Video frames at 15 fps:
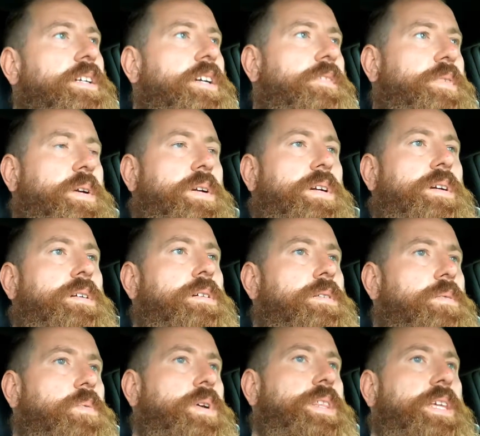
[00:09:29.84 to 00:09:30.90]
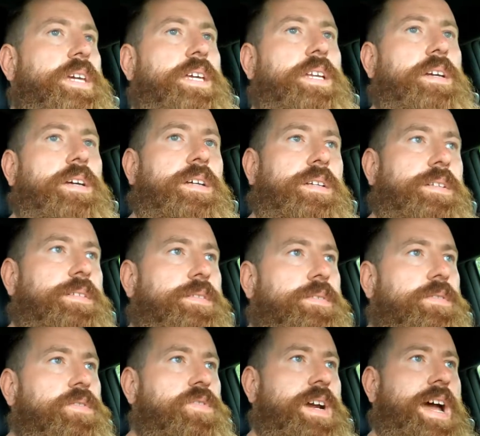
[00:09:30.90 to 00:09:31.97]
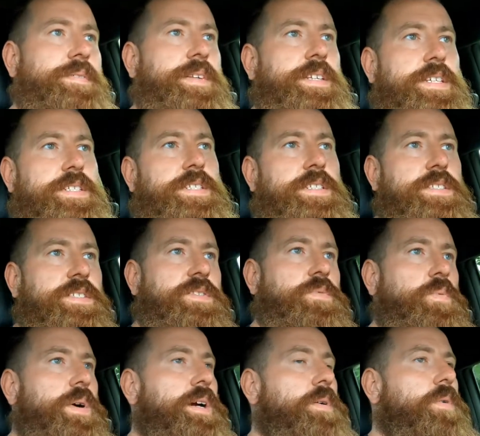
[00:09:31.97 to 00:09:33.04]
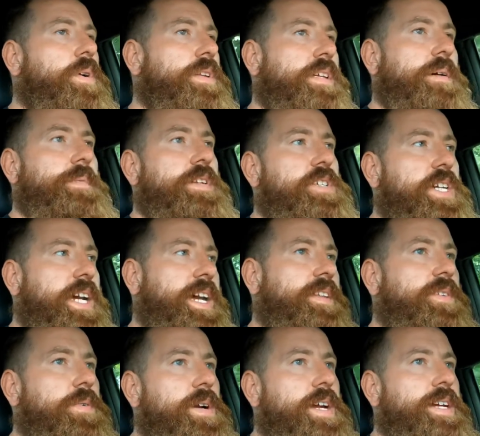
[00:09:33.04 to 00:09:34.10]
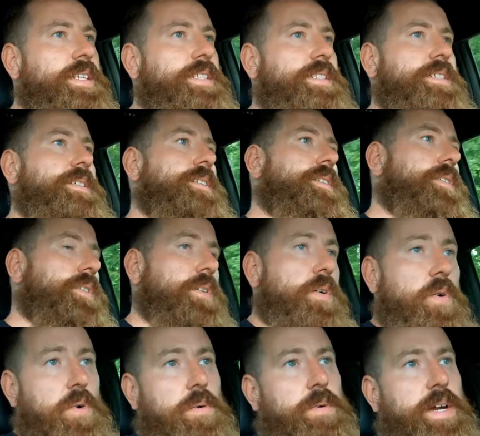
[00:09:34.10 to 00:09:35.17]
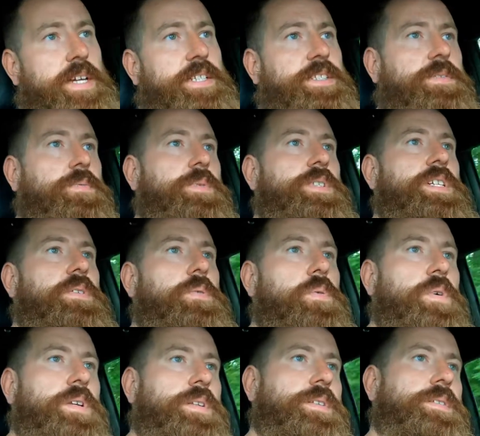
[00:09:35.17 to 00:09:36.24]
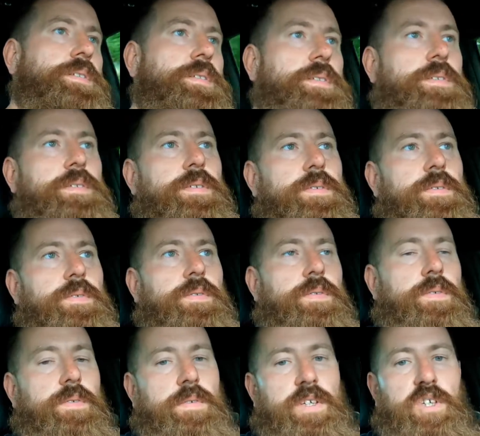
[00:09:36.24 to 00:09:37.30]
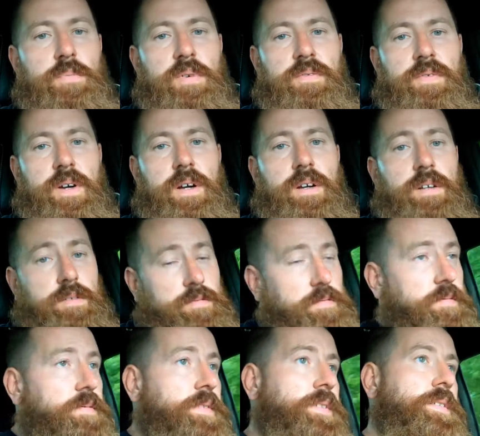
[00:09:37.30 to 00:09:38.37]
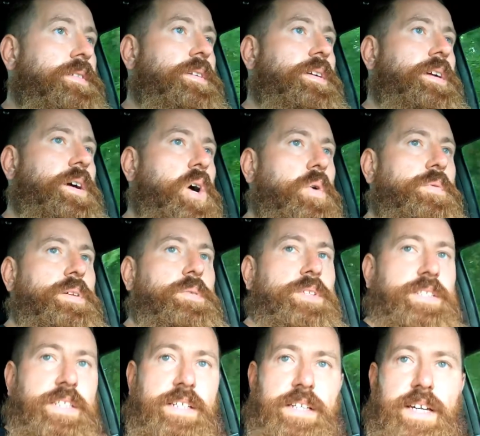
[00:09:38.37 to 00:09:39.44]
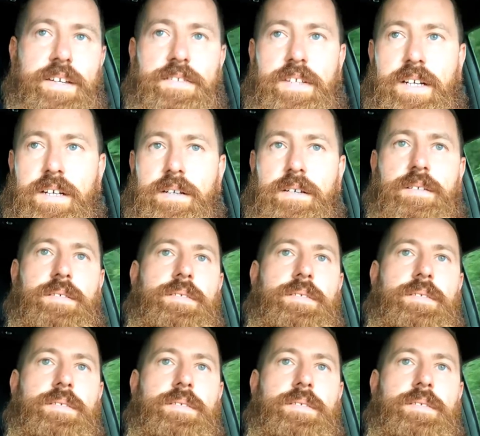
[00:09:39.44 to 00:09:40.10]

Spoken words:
If you're within a driving distance, it's well worth coming to check out the race, or race, whichever one you'd prefer. Hopefully we see you guys there.